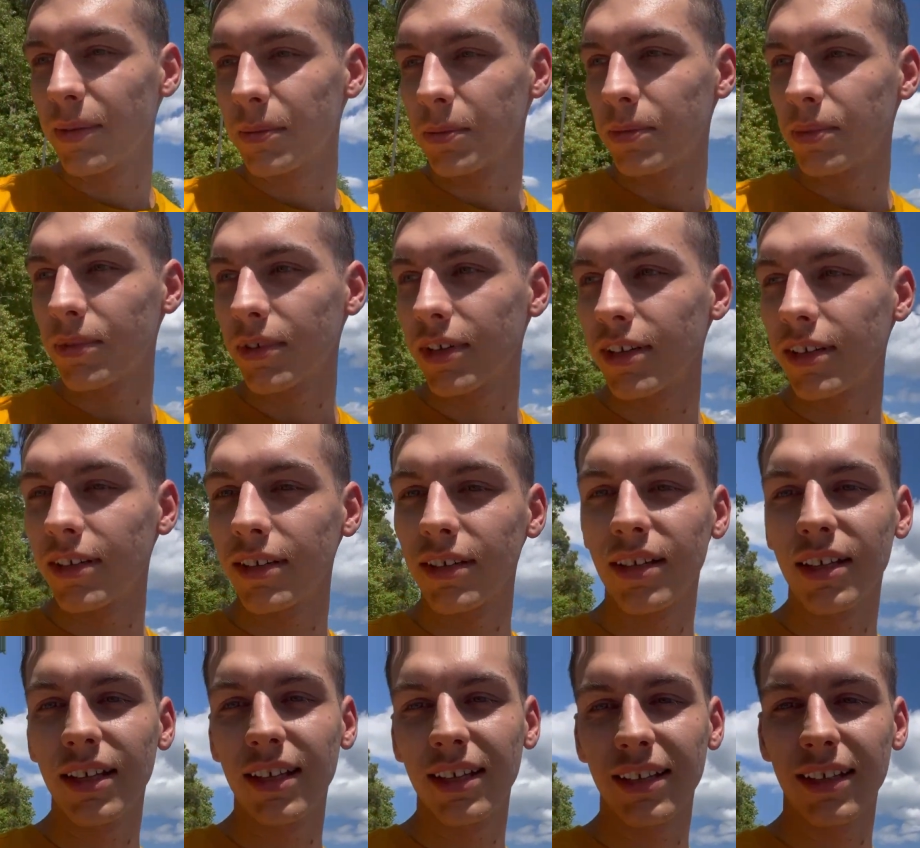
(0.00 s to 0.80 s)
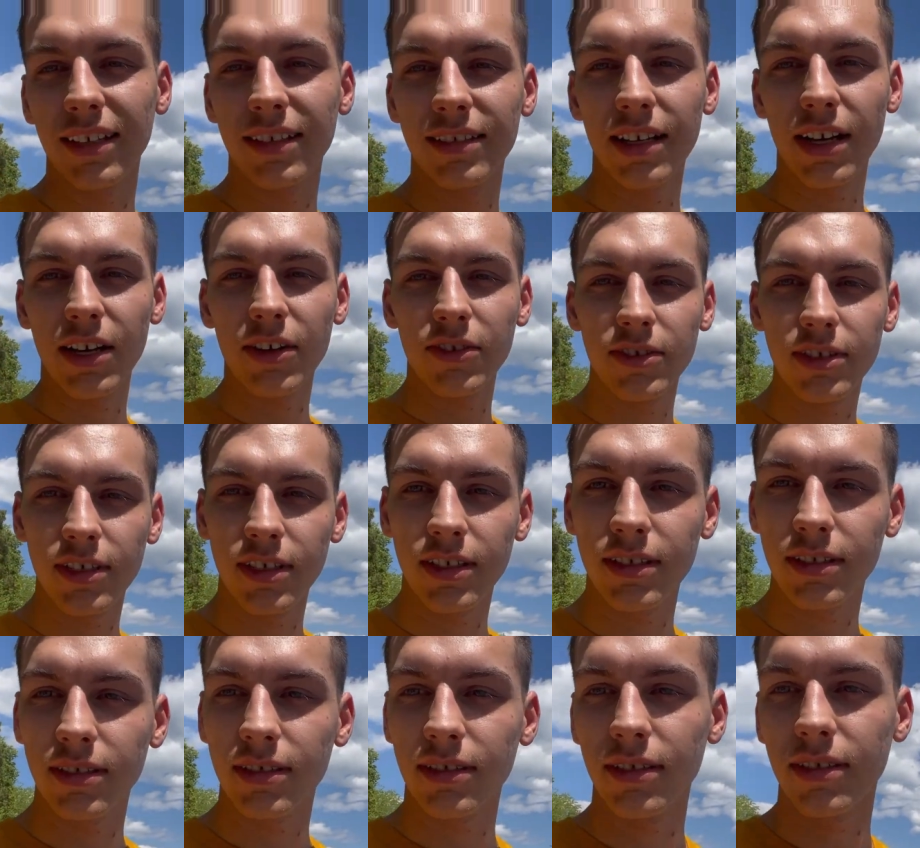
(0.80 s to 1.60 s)
But that's how it
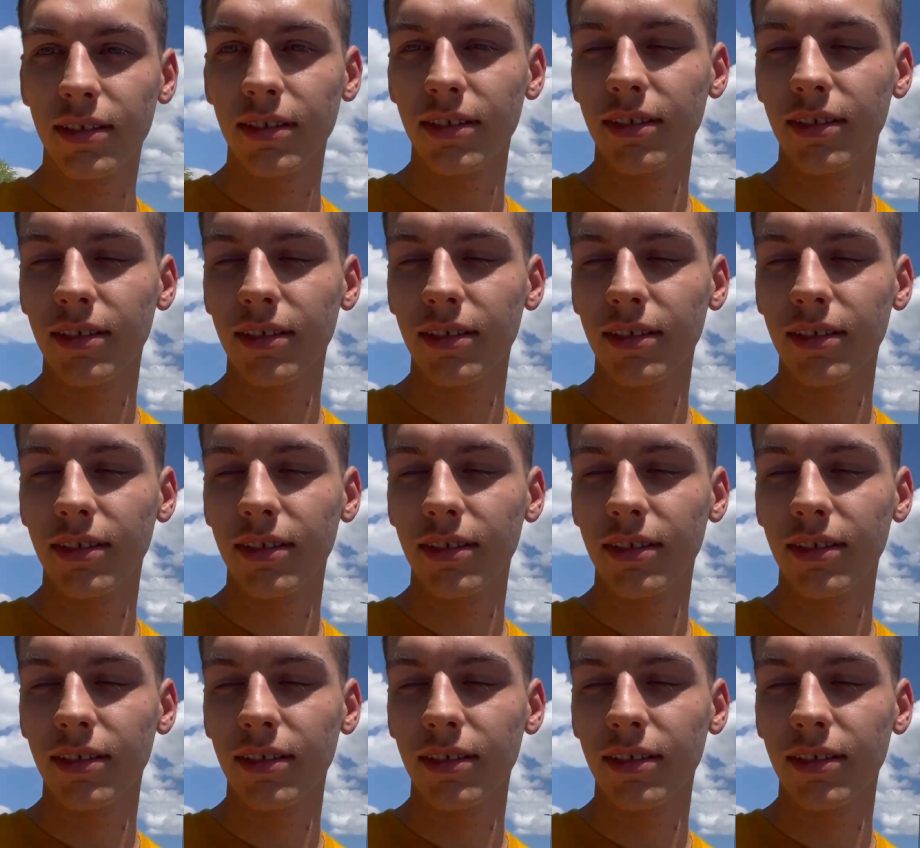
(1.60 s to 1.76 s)
is.